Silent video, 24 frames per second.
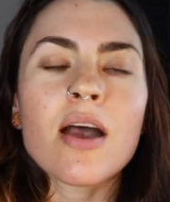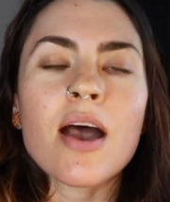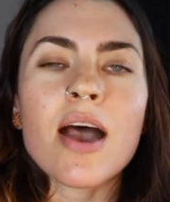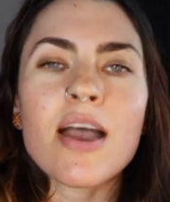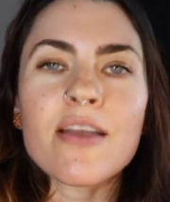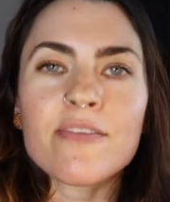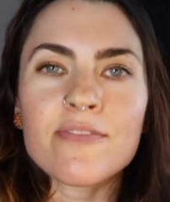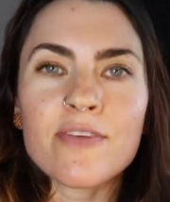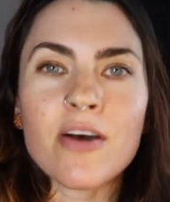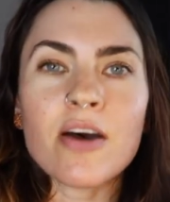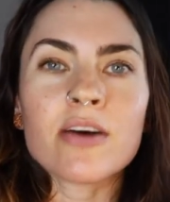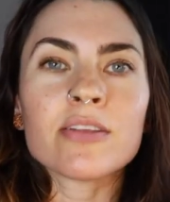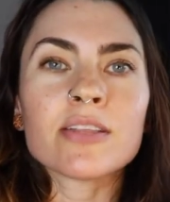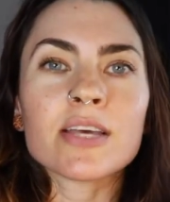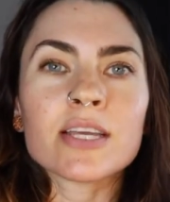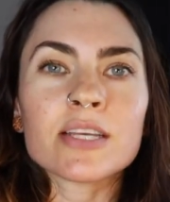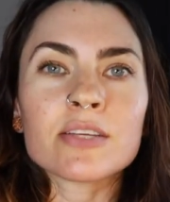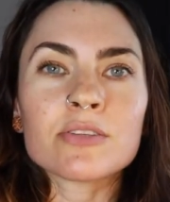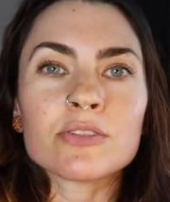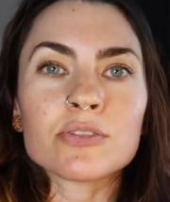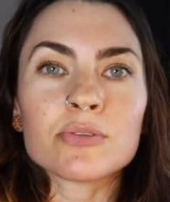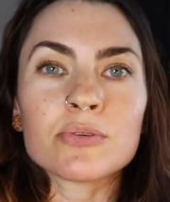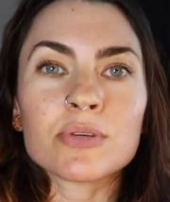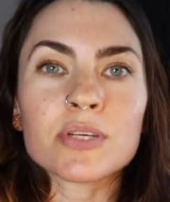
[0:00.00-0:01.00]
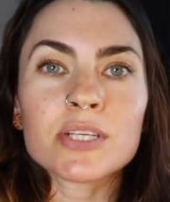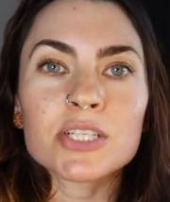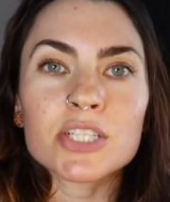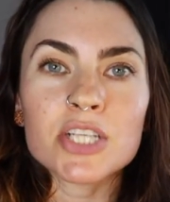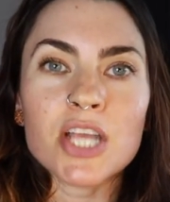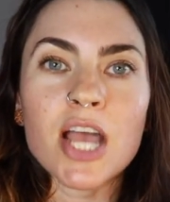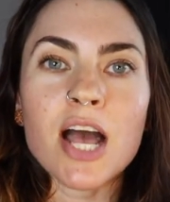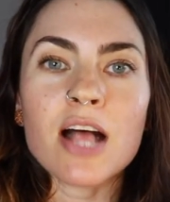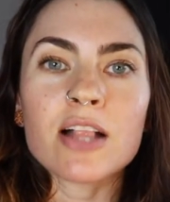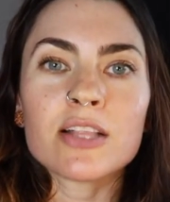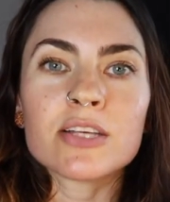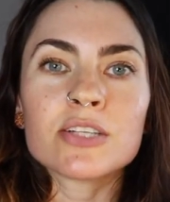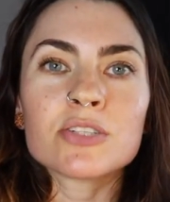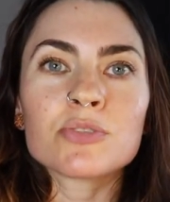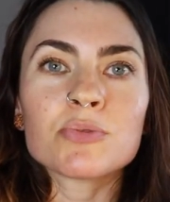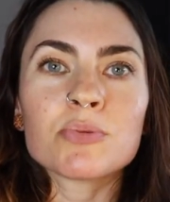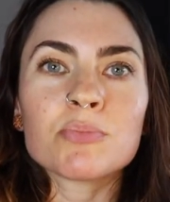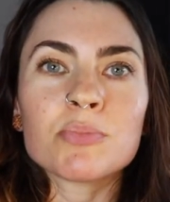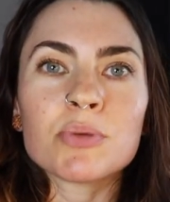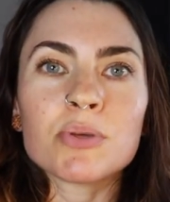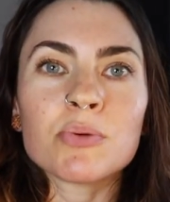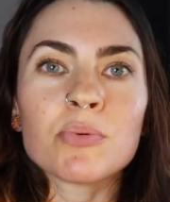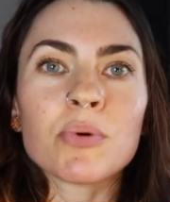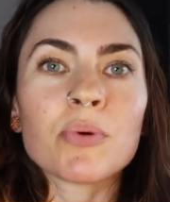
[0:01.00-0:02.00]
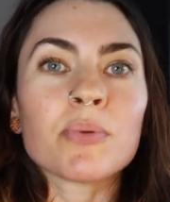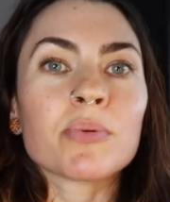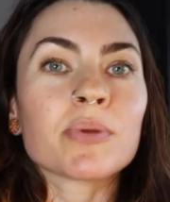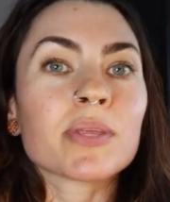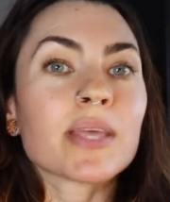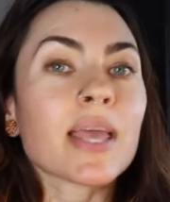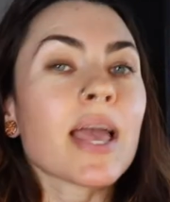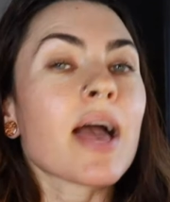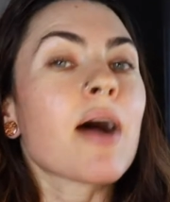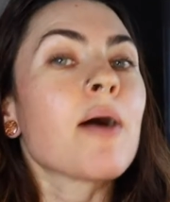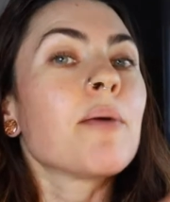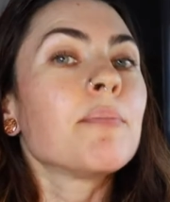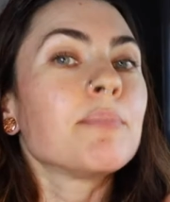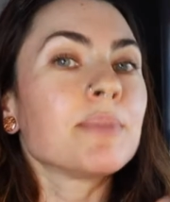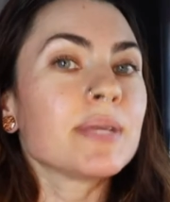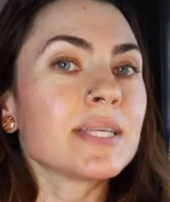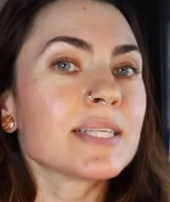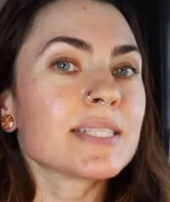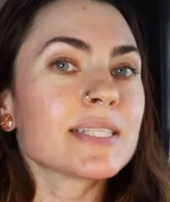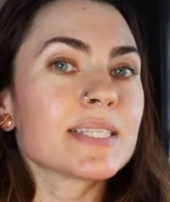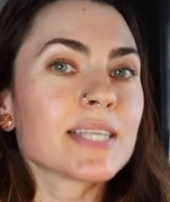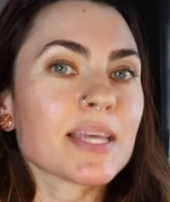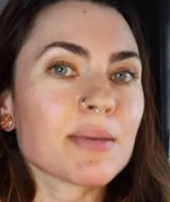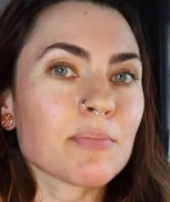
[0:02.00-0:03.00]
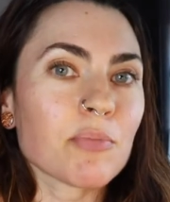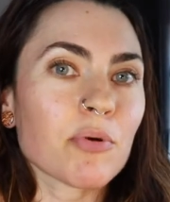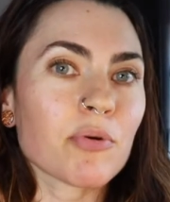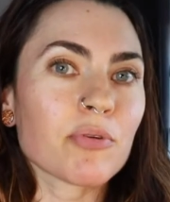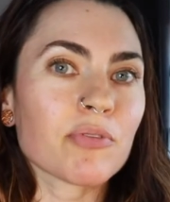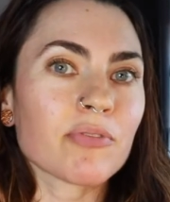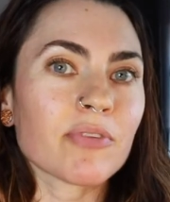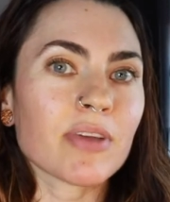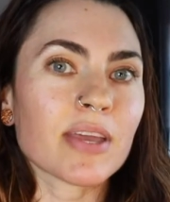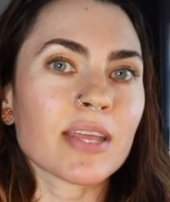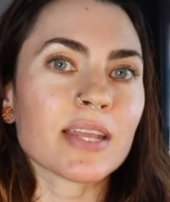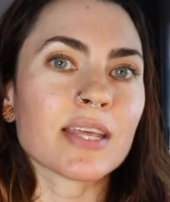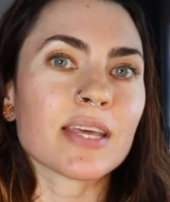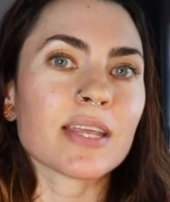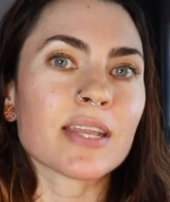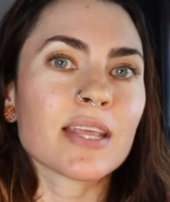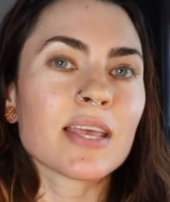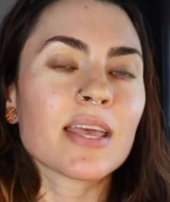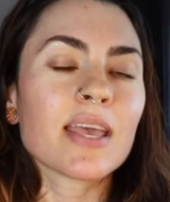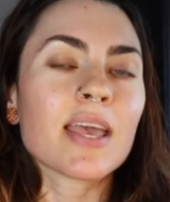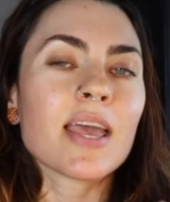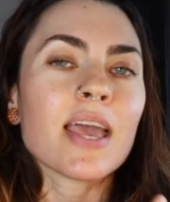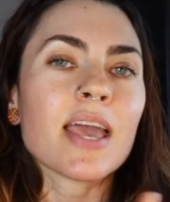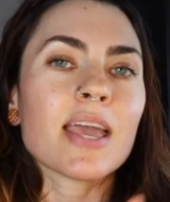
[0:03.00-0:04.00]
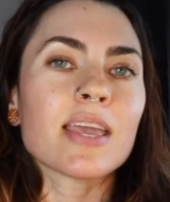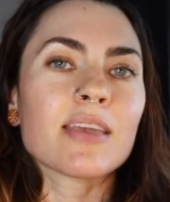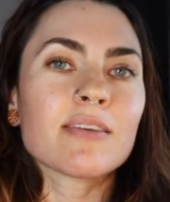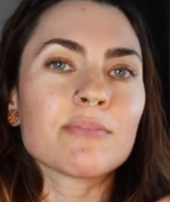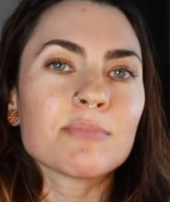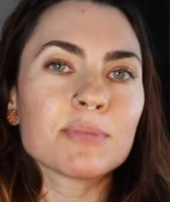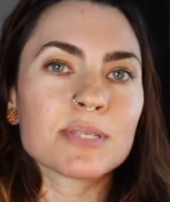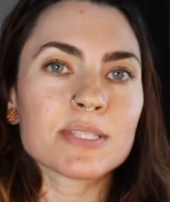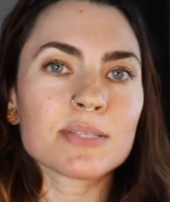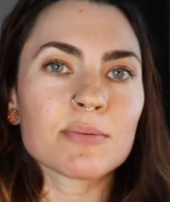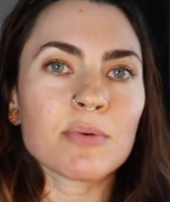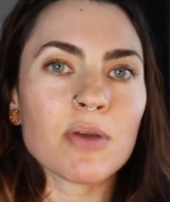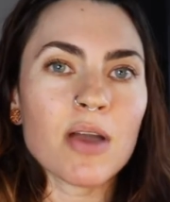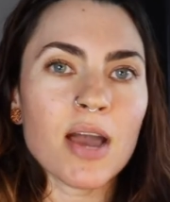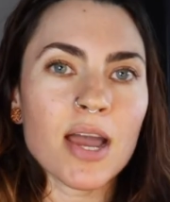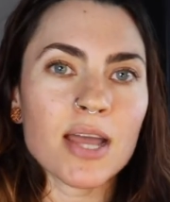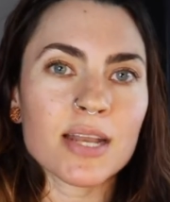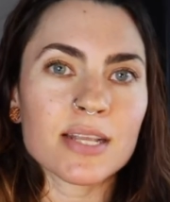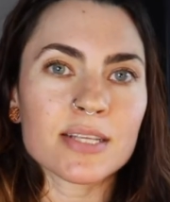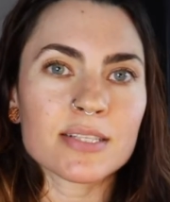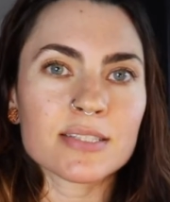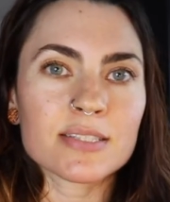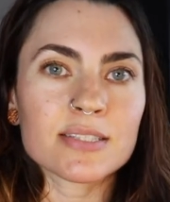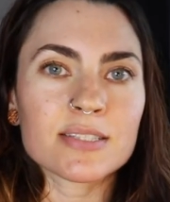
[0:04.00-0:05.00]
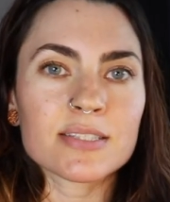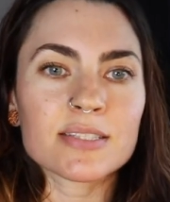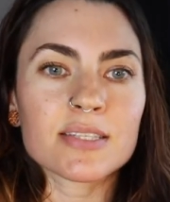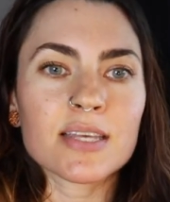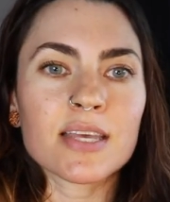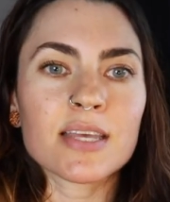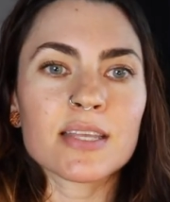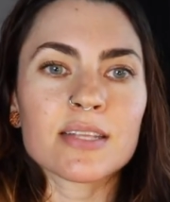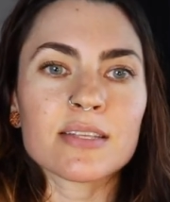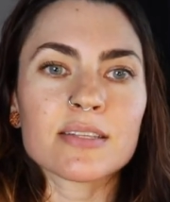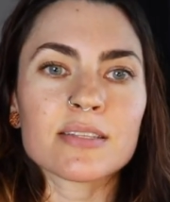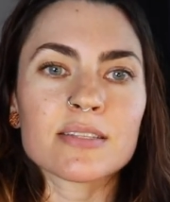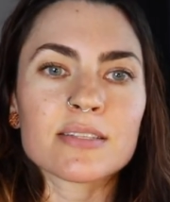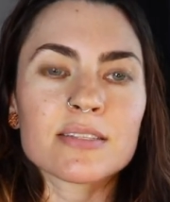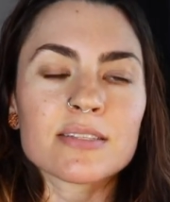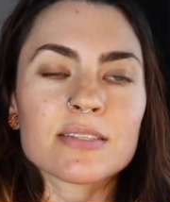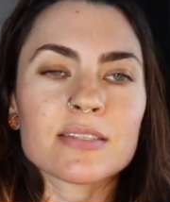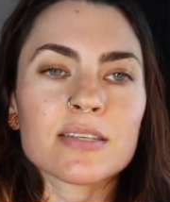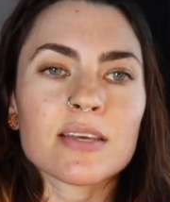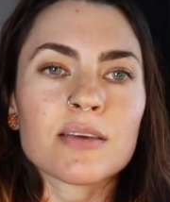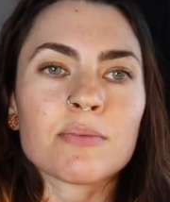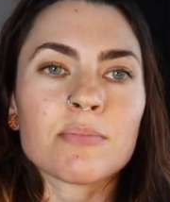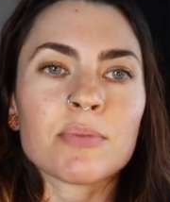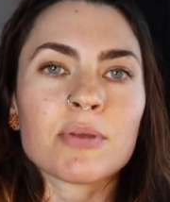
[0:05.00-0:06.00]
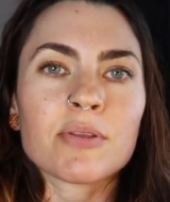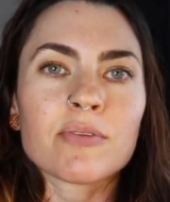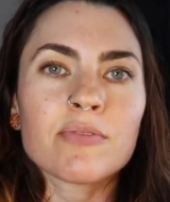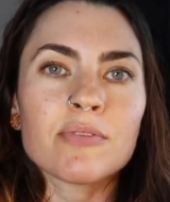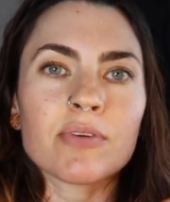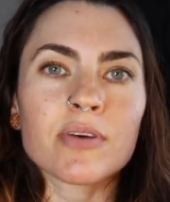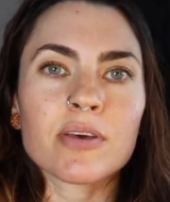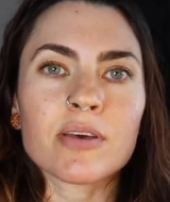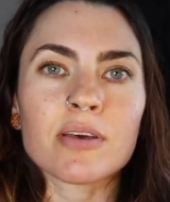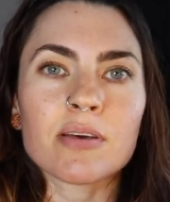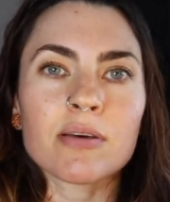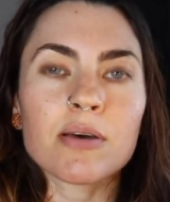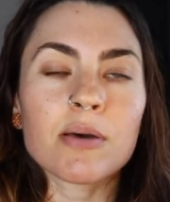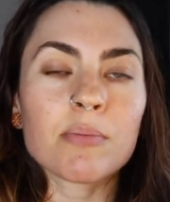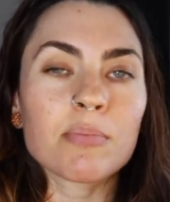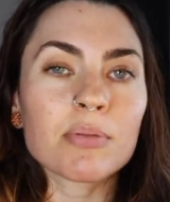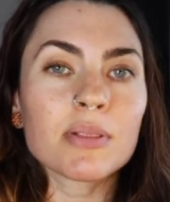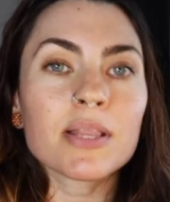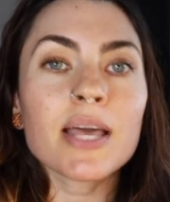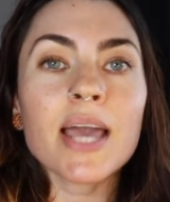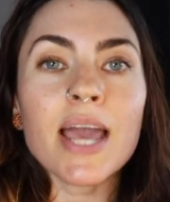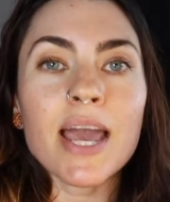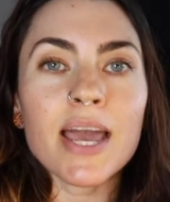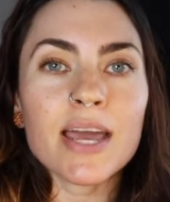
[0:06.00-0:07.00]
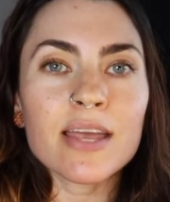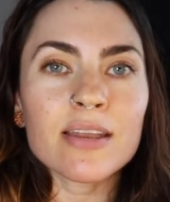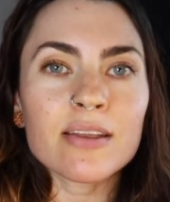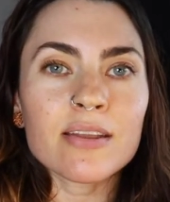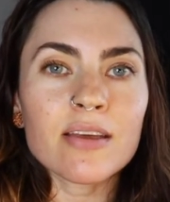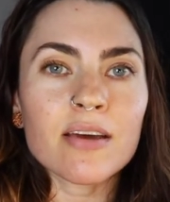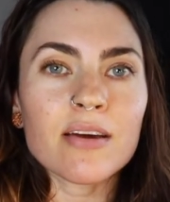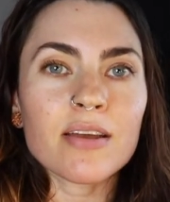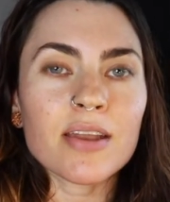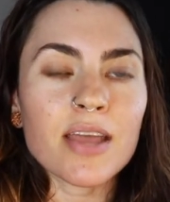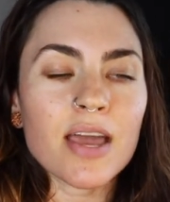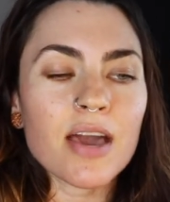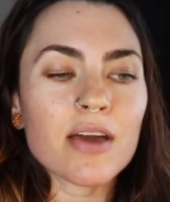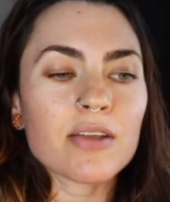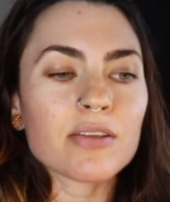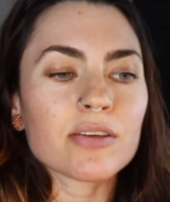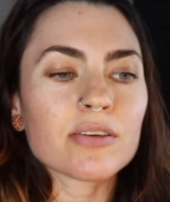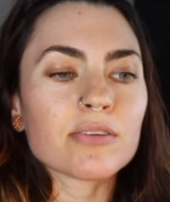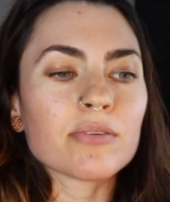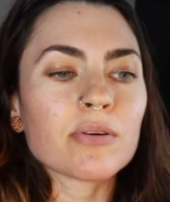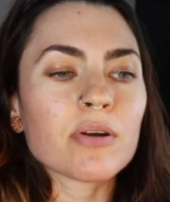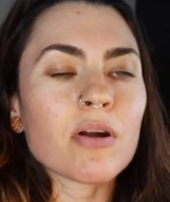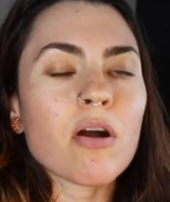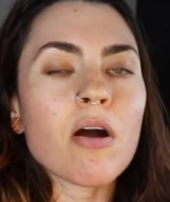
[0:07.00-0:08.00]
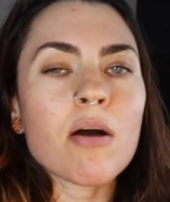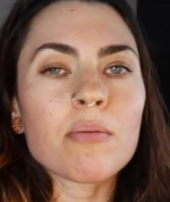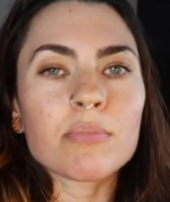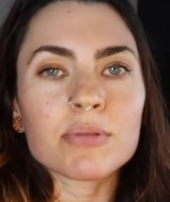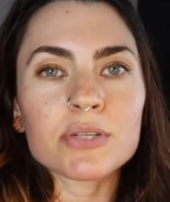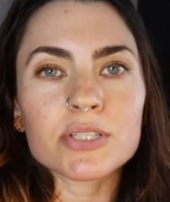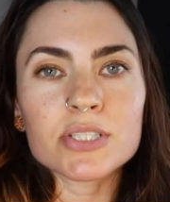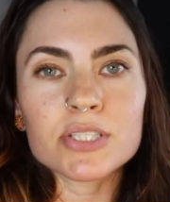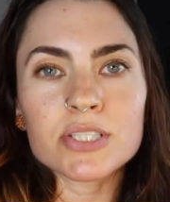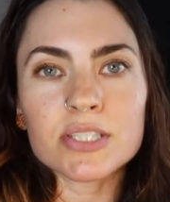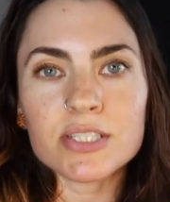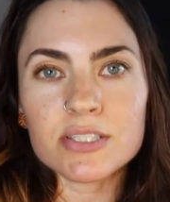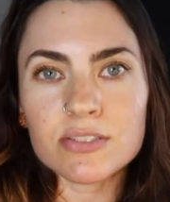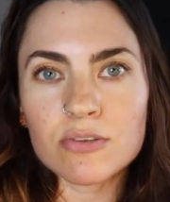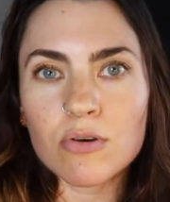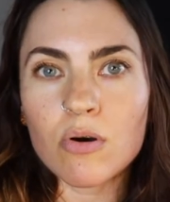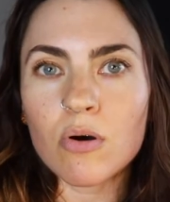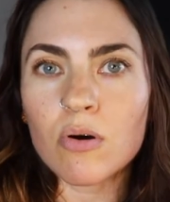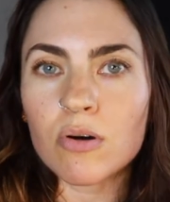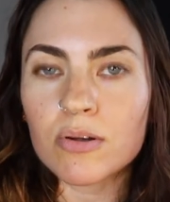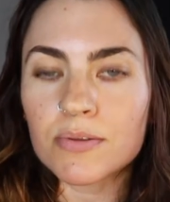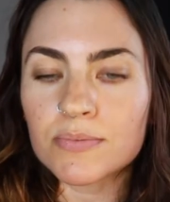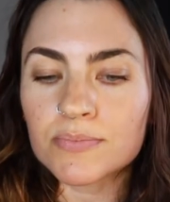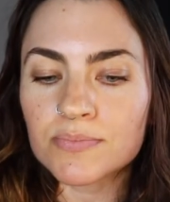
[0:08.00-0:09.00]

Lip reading: I felt like doing a challenge would be what would help me stay motivated and give me some guidance and a bit of a plan on how to accomplish this goal.